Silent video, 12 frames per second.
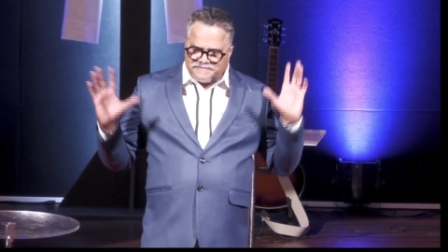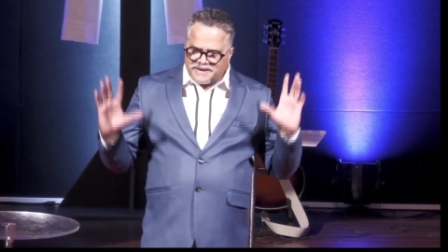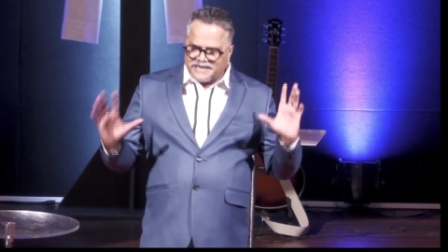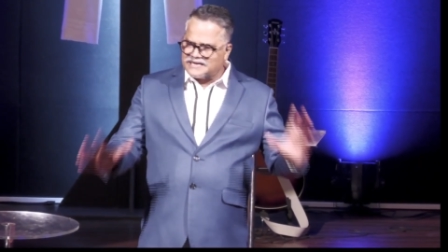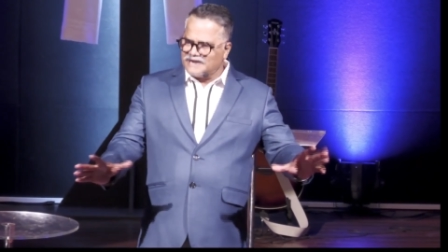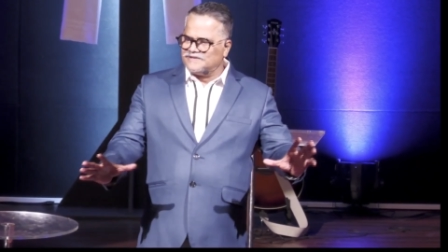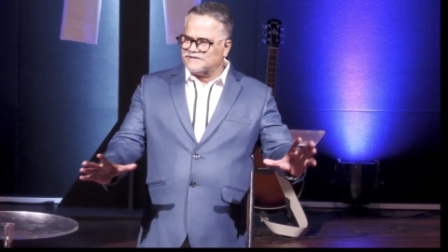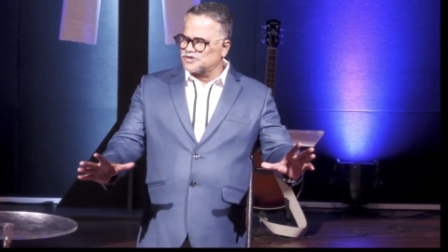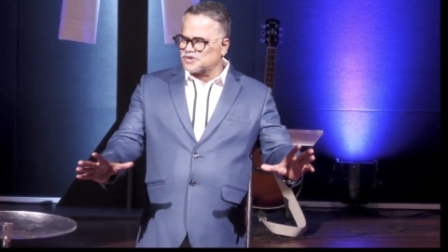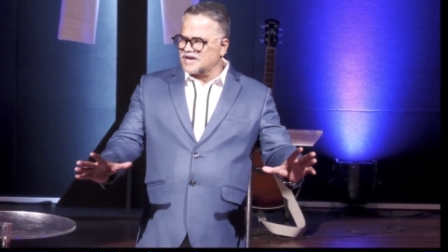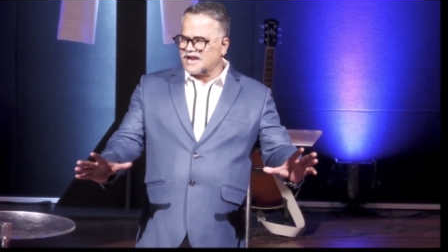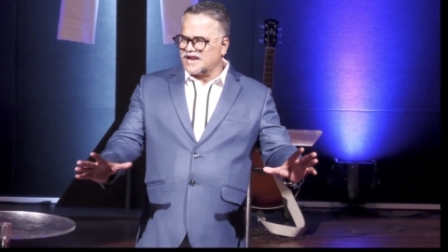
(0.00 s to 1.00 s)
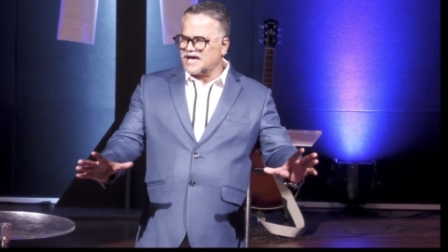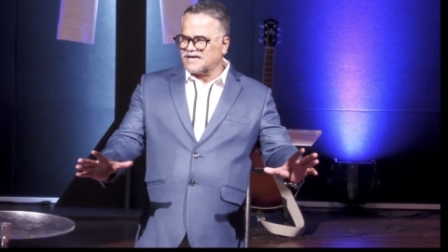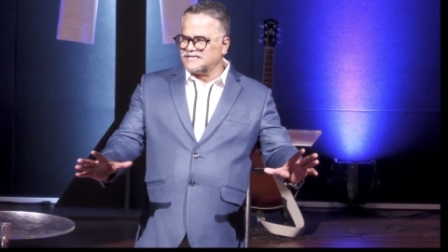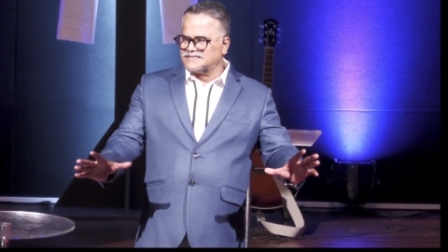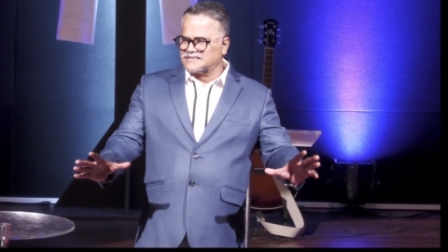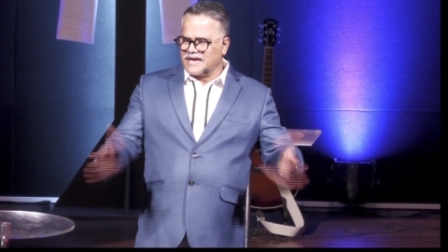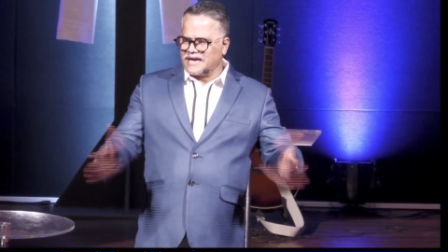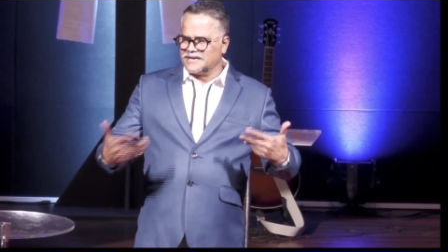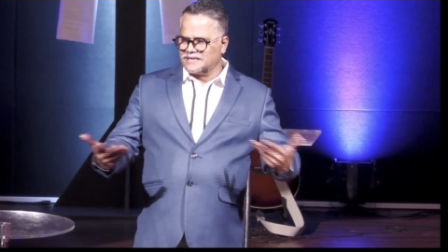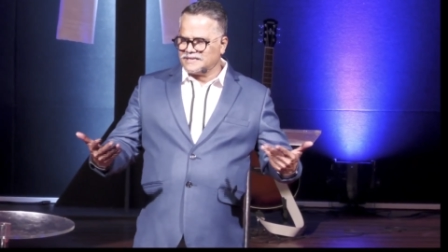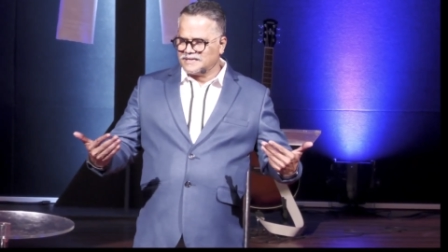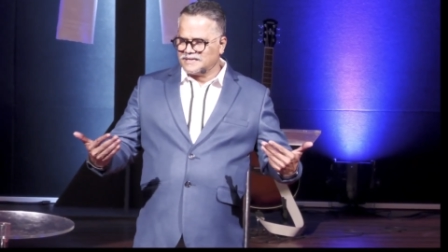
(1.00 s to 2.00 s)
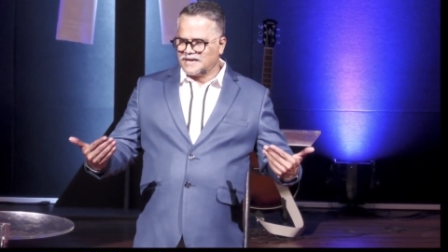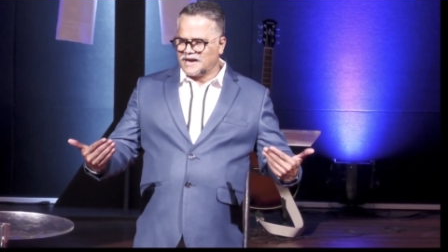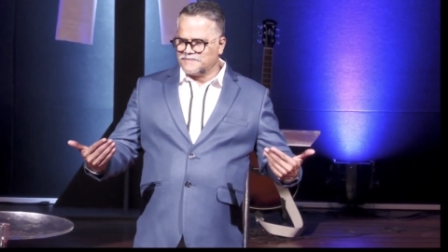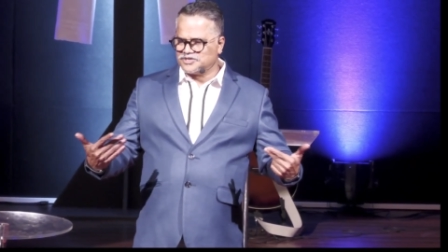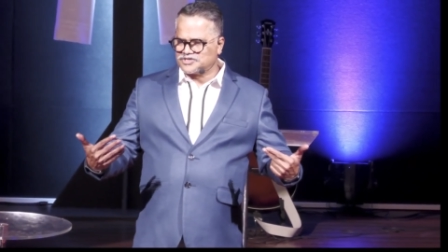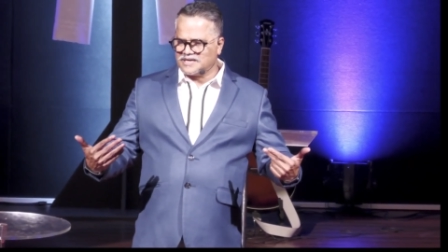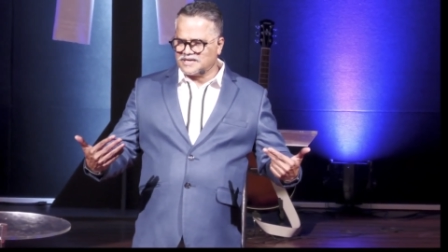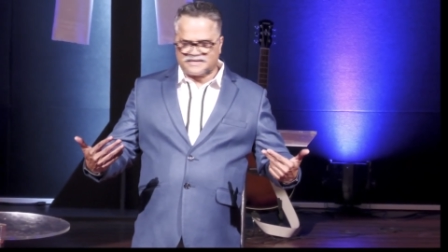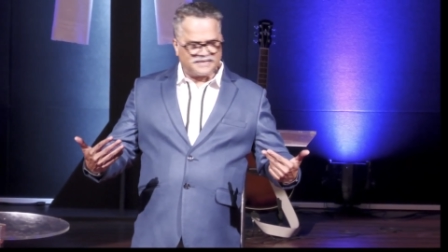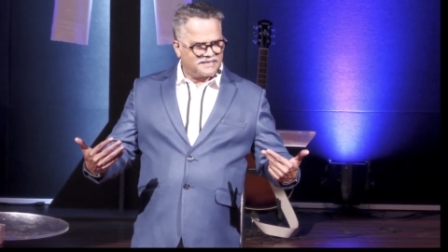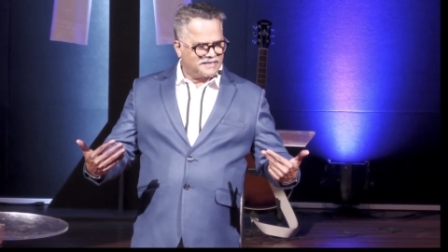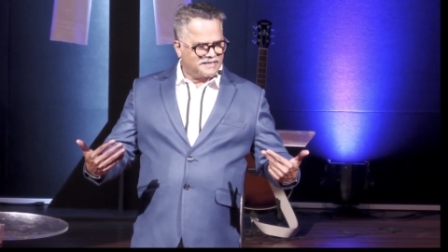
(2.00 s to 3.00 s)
made David to realize, hey, I'm your son.